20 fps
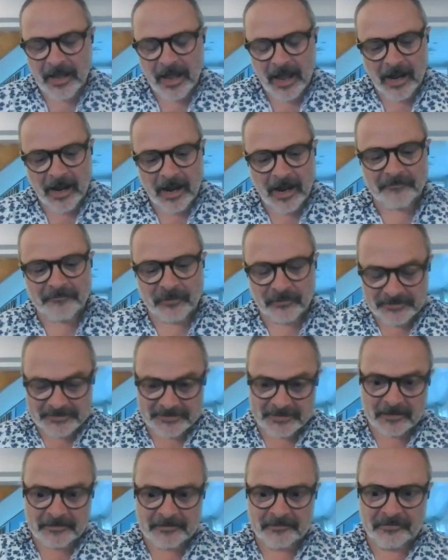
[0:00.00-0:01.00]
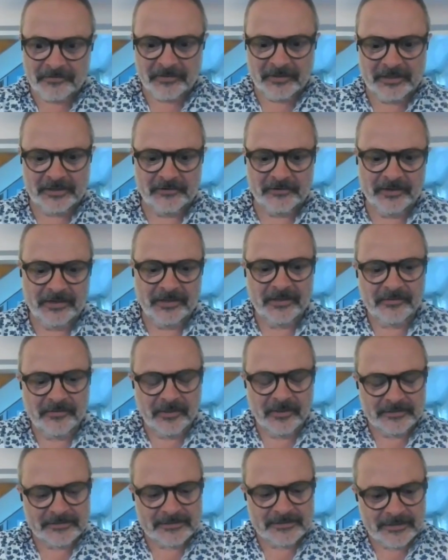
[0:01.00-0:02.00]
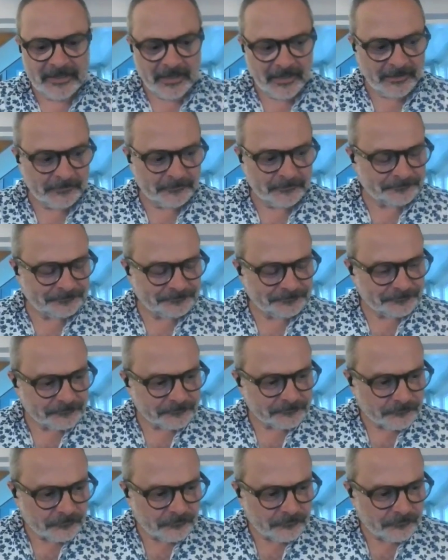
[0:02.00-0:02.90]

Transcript: I've got this kind of theory that one